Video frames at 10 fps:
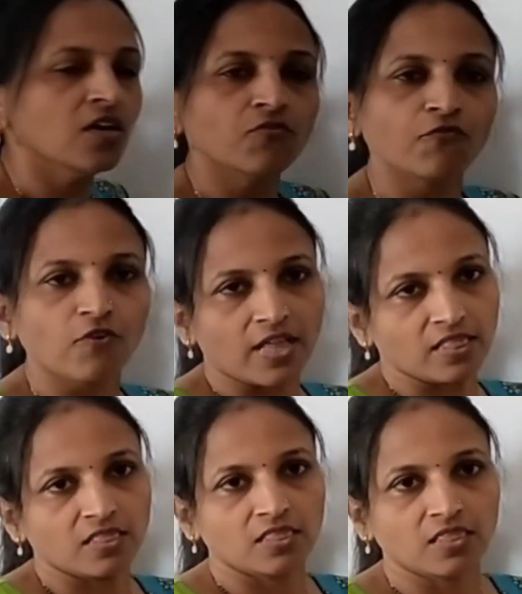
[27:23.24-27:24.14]

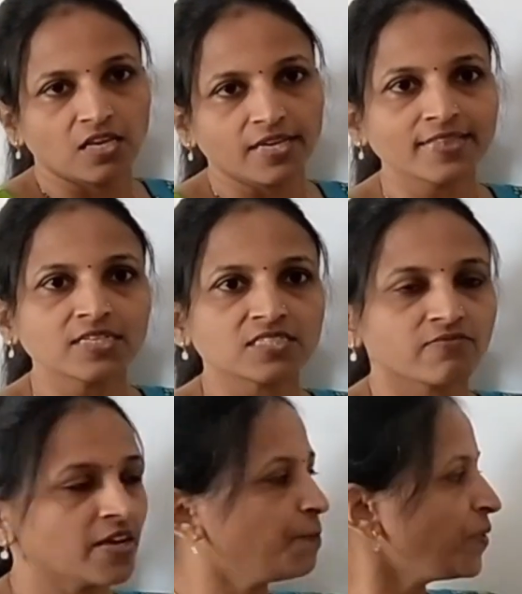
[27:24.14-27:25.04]
one in
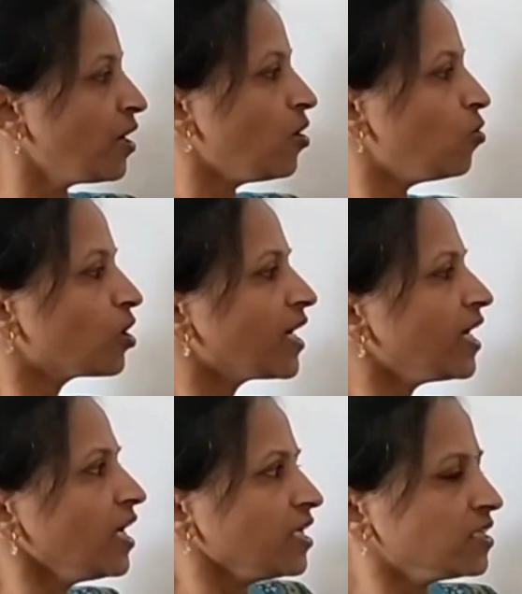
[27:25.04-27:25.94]
this way. Okay,